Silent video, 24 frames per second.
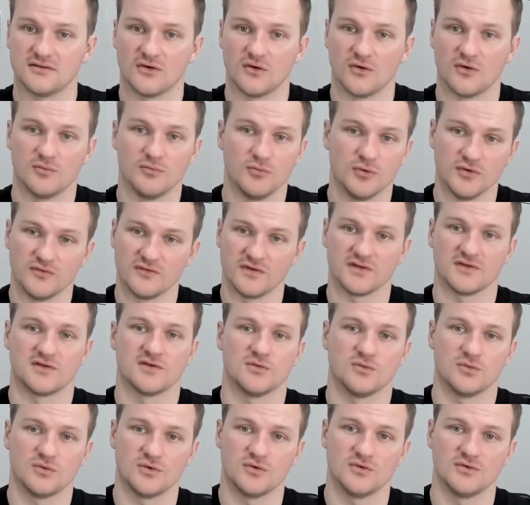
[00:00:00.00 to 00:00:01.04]
or moving
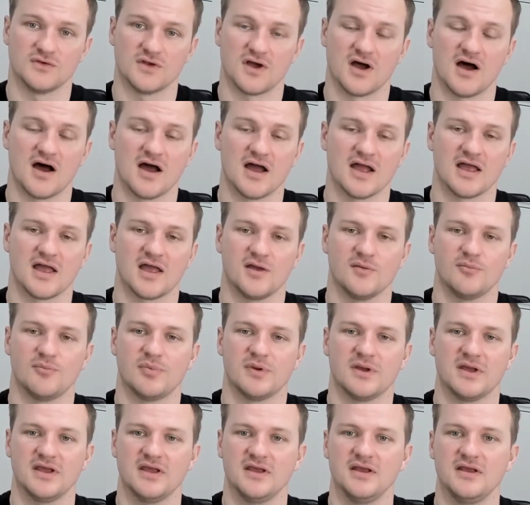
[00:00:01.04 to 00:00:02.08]
towards
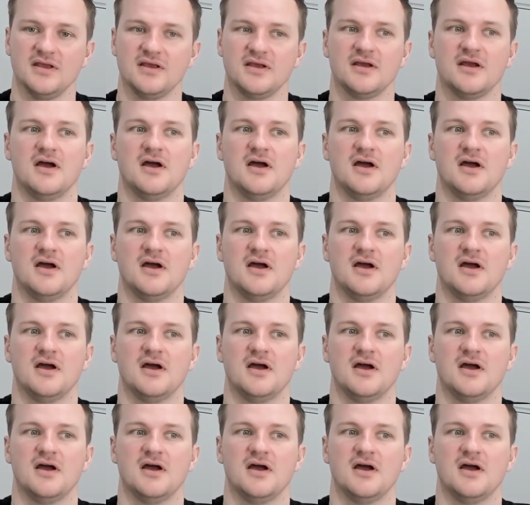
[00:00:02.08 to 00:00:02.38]
IAP,